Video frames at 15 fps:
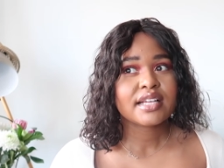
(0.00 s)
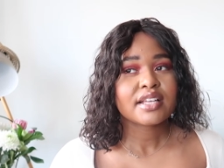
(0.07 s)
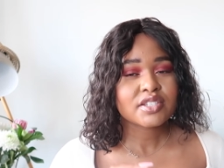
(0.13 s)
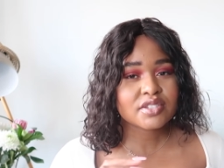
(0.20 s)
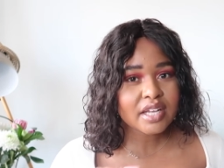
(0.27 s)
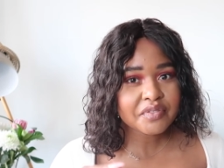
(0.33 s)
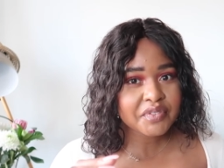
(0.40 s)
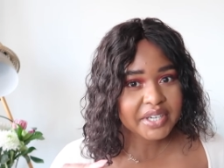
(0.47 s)

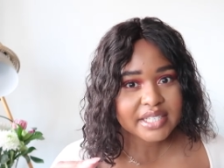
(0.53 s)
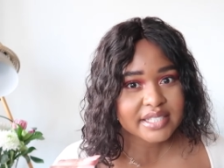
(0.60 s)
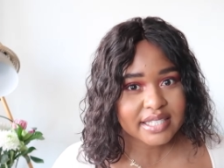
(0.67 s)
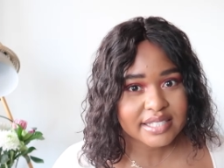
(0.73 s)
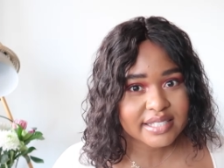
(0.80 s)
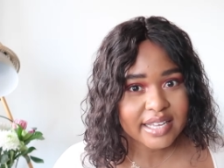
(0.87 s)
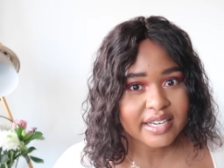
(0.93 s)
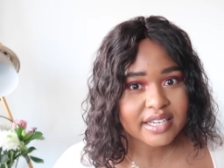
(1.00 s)
it's not very
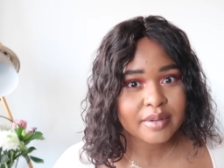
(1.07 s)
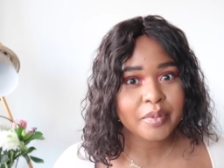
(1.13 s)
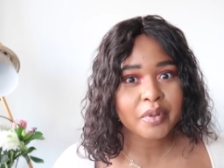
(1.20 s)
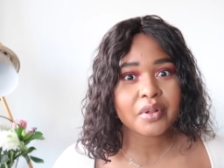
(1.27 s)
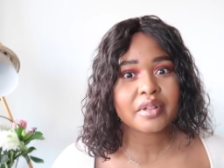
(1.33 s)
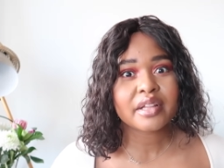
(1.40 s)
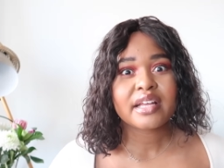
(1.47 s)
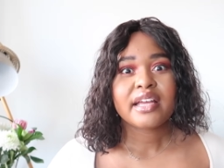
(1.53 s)

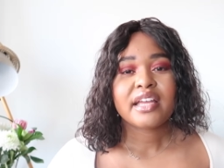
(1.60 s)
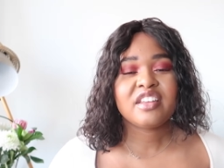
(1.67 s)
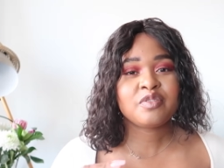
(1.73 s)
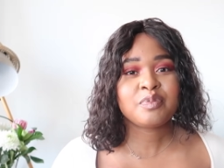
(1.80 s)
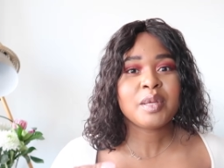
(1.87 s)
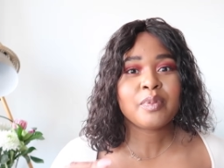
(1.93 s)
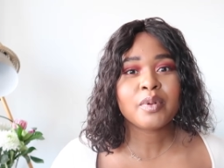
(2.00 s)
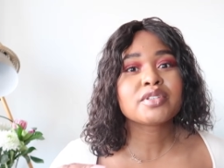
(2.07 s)
sustainable if
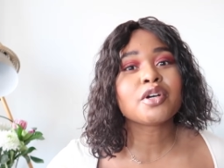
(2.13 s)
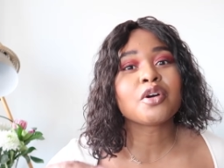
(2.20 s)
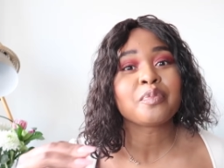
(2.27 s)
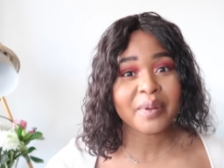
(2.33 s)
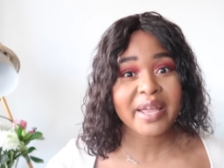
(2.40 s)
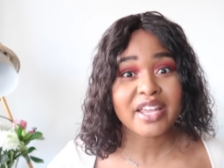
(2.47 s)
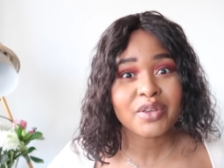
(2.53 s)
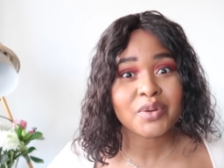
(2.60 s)
people don't
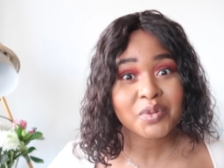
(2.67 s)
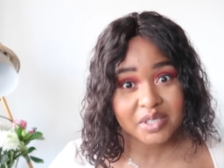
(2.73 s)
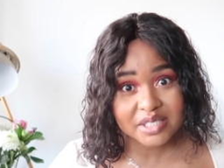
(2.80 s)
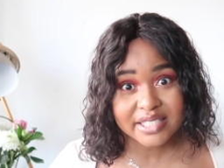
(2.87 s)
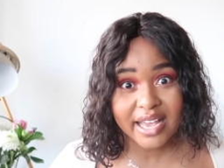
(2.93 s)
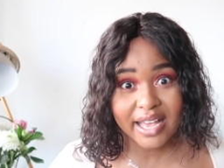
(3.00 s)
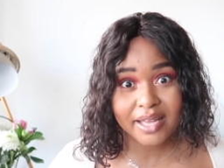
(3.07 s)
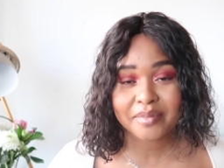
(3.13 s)
pay you on
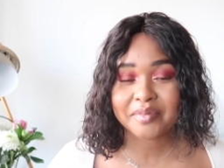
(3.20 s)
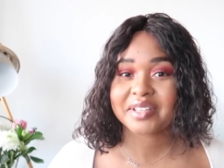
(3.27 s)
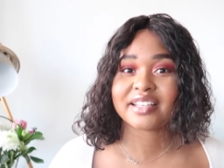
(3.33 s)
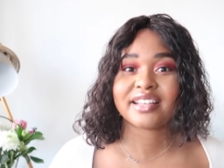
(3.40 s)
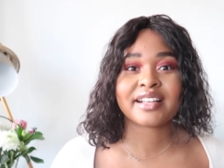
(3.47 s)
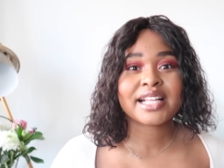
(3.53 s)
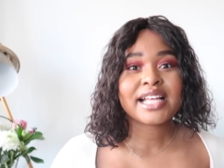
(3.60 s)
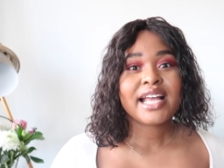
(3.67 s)
time.
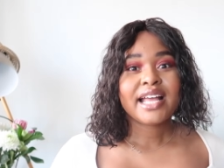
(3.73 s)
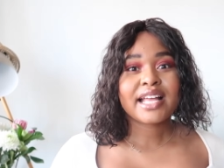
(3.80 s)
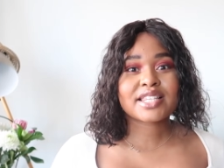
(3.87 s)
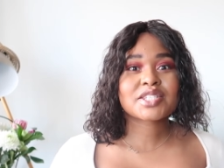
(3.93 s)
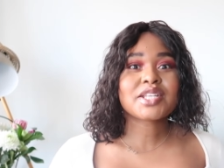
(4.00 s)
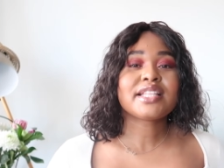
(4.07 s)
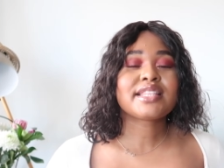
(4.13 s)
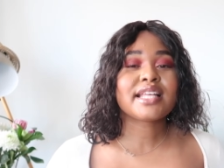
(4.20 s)

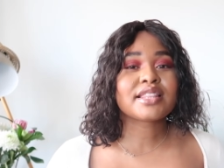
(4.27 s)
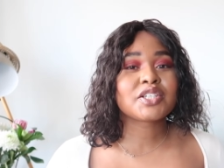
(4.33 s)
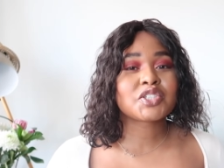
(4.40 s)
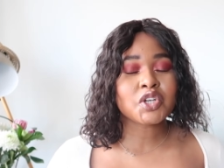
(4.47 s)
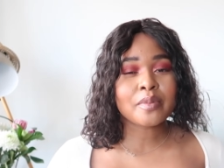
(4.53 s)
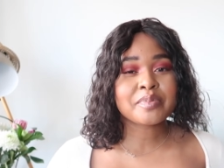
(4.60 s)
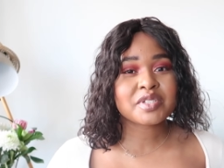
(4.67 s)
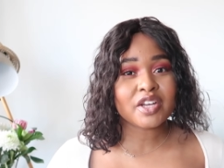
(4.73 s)
It's not that the
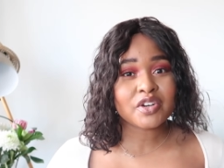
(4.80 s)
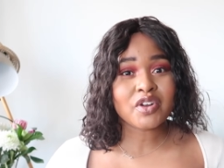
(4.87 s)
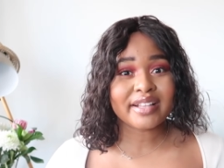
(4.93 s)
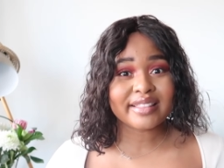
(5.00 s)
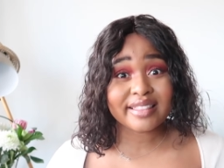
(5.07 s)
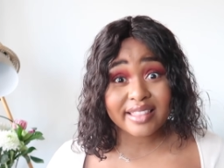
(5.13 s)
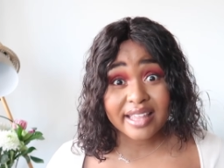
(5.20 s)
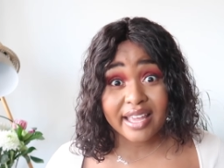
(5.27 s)
jobs are
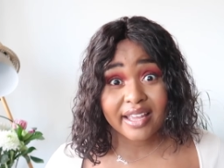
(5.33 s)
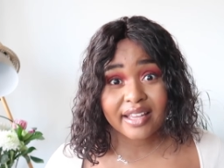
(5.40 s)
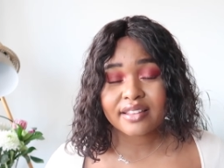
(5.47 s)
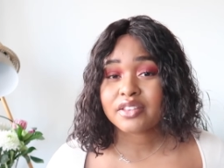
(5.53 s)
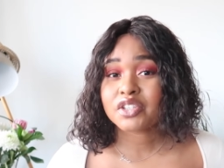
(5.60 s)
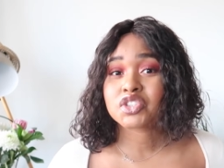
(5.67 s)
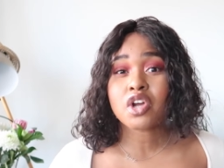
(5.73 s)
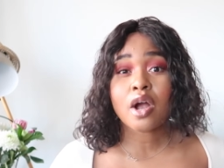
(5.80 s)
not there.
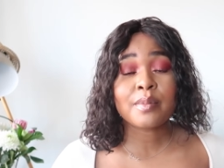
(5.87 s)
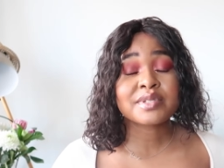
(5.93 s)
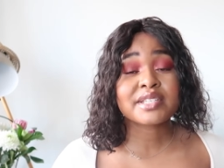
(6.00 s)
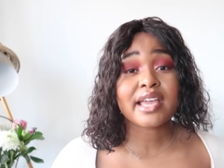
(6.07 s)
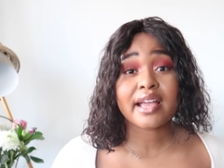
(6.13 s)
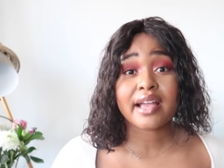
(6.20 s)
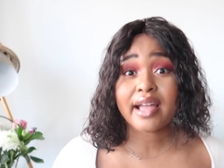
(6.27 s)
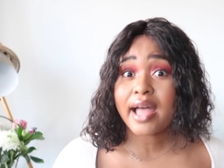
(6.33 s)
The jobs
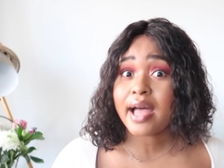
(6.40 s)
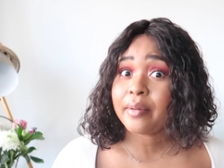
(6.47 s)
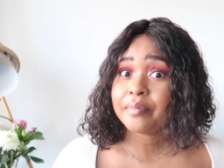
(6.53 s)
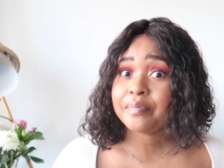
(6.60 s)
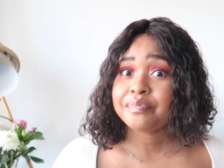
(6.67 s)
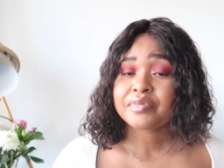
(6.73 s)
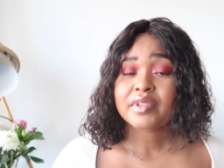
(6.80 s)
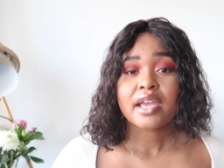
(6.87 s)
can
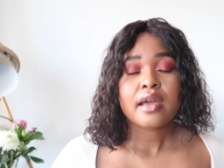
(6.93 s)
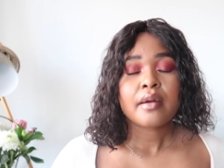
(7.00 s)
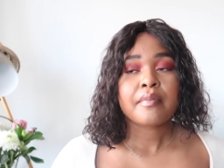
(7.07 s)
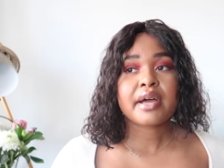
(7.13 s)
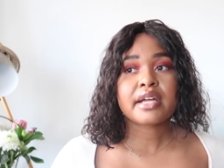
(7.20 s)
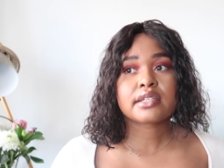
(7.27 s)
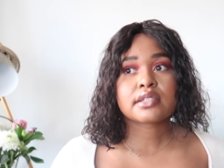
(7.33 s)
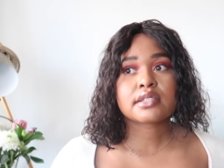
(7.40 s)
come,
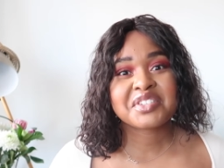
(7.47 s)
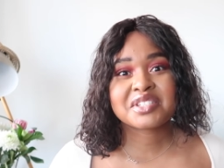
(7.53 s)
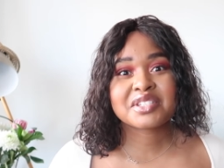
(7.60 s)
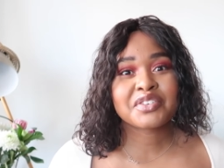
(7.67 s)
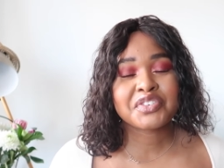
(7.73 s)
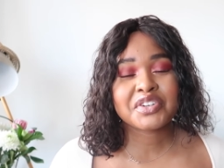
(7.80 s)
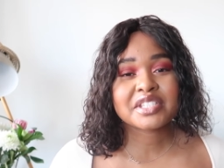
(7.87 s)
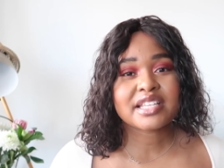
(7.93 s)
but this is
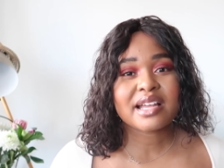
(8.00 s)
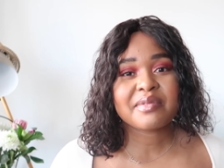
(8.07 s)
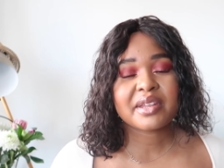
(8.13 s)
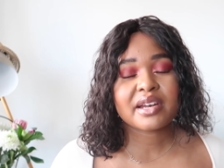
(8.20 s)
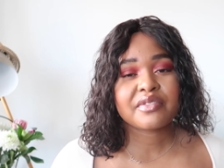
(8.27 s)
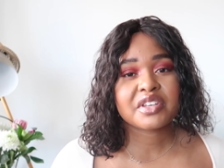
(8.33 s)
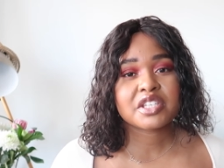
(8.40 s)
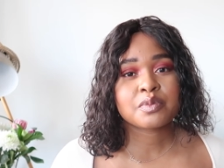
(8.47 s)
the first time that
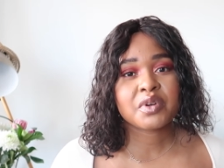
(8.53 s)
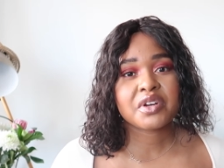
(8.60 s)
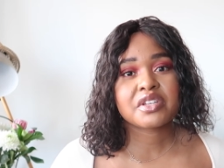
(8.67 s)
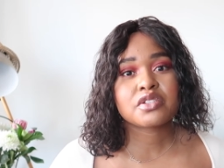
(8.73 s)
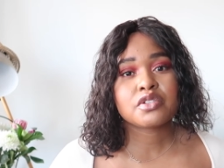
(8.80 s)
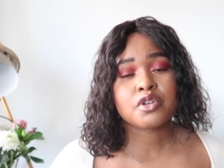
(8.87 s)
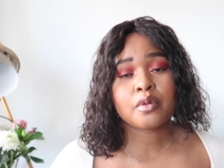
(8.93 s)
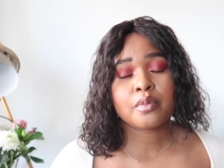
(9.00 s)
I've
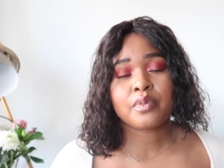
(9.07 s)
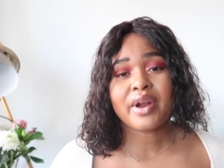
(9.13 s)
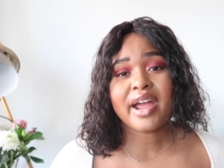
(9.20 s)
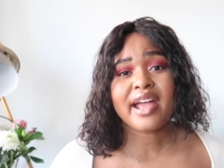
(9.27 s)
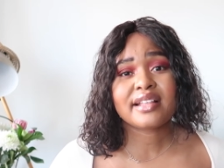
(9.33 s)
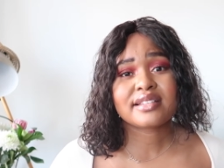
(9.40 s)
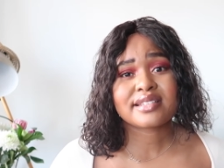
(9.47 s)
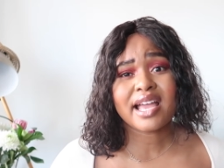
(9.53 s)
experienced, you know,
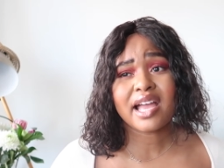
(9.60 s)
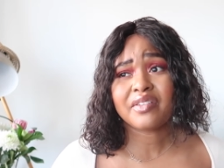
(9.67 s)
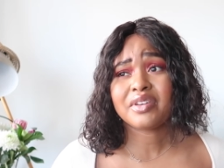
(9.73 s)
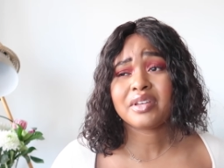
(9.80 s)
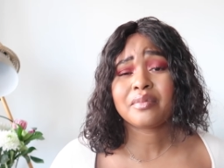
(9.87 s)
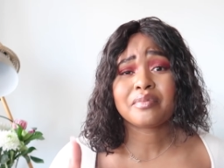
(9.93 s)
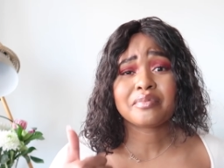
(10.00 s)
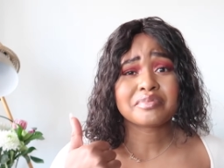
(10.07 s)
brands
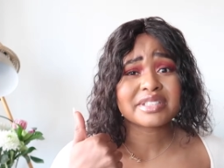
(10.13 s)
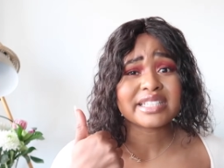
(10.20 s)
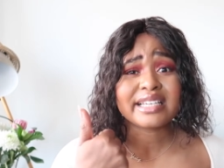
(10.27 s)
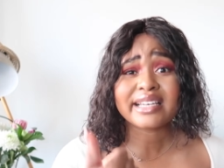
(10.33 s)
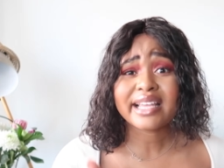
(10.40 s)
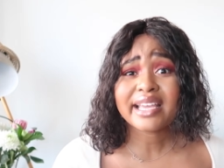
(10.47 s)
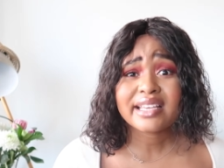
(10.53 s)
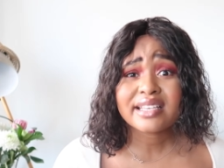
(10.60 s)
having
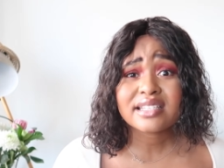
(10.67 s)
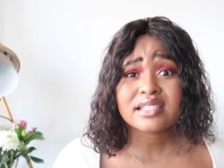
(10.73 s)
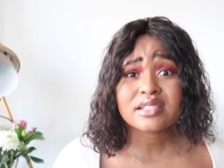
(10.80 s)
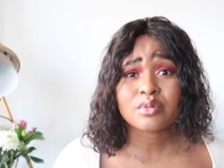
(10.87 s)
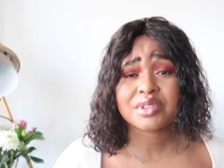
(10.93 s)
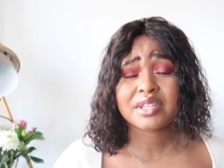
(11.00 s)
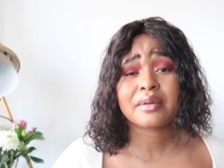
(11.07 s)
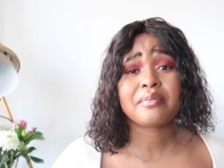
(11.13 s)

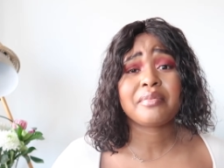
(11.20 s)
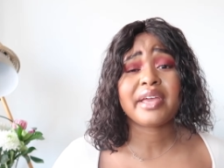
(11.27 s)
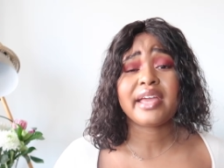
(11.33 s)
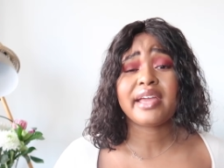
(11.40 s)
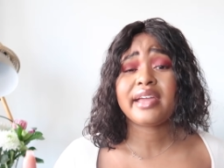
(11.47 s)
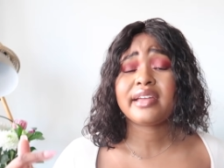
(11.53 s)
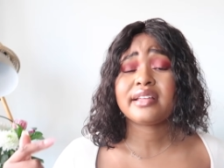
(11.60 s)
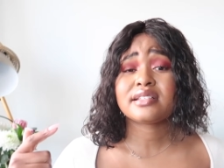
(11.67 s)
delays with
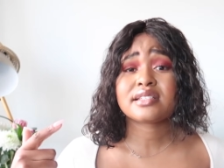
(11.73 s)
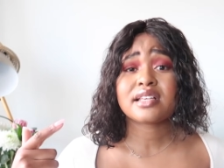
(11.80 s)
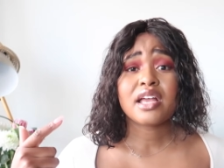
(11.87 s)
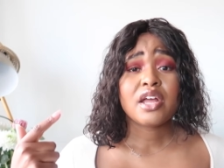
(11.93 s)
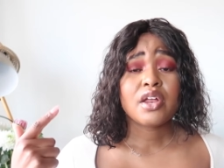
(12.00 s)
campaigns,